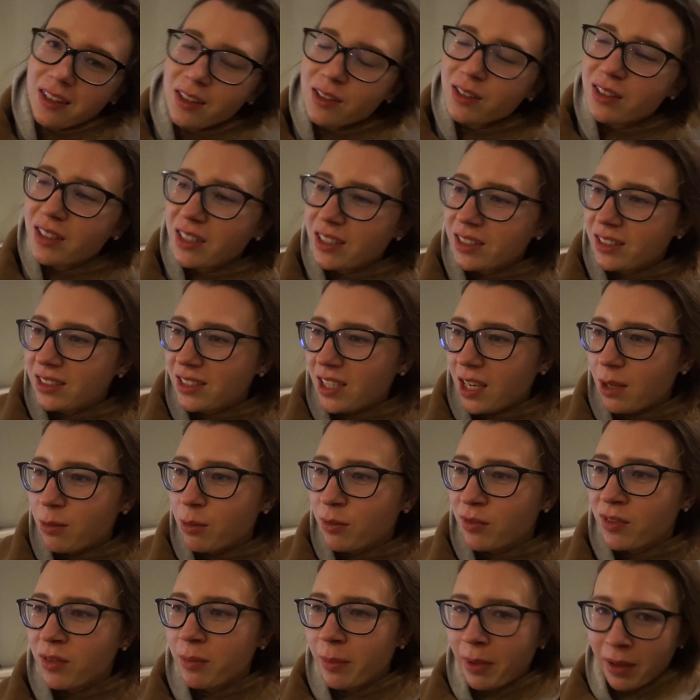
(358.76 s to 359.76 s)
think the time
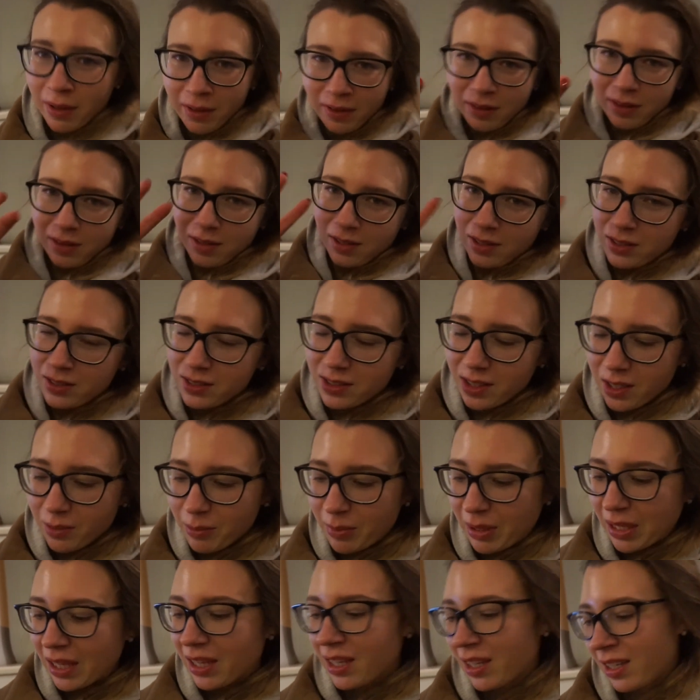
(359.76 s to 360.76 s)
of the month is
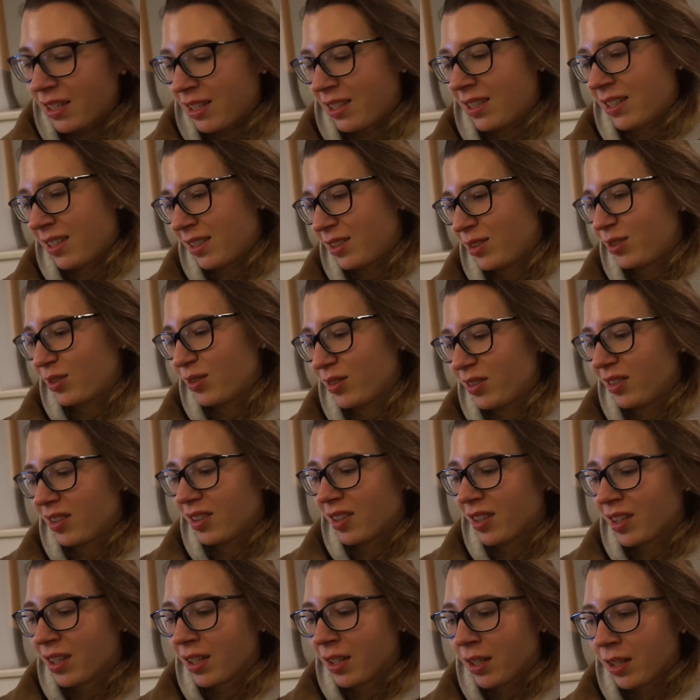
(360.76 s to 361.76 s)
coming soon,
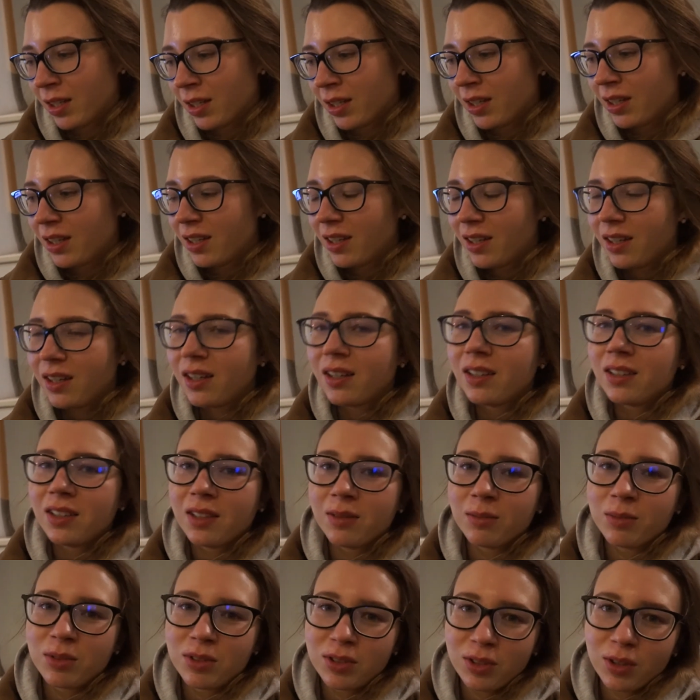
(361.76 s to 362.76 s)
and
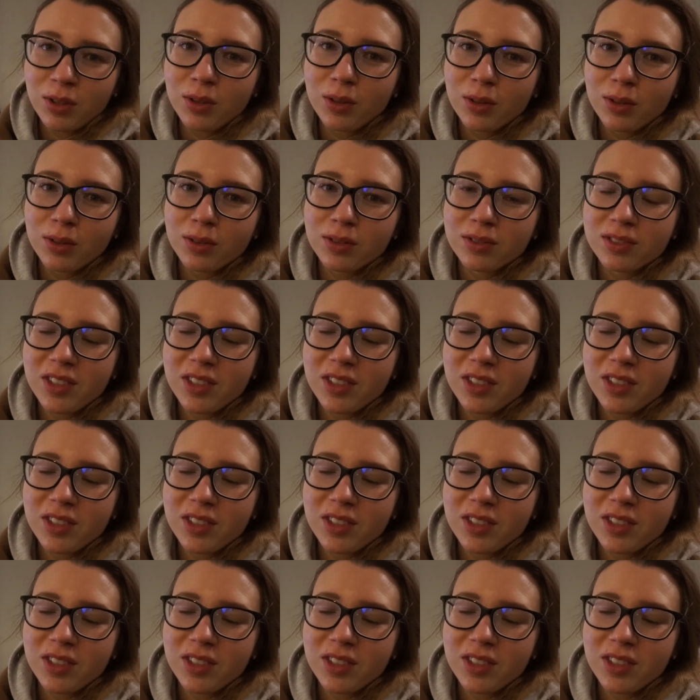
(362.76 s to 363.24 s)
I'm so